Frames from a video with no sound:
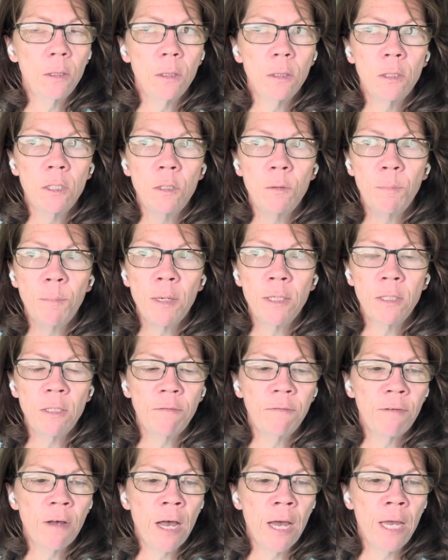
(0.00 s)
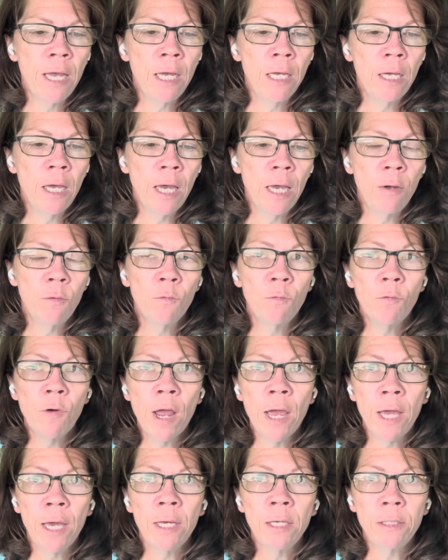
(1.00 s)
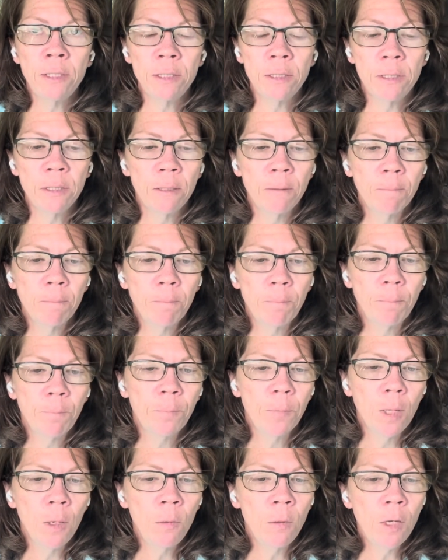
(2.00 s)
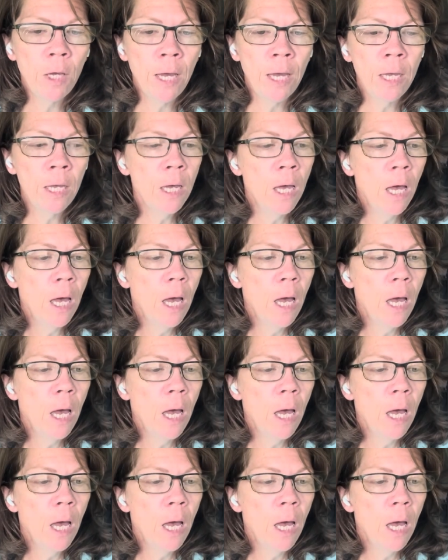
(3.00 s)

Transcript: specifying a race, okay,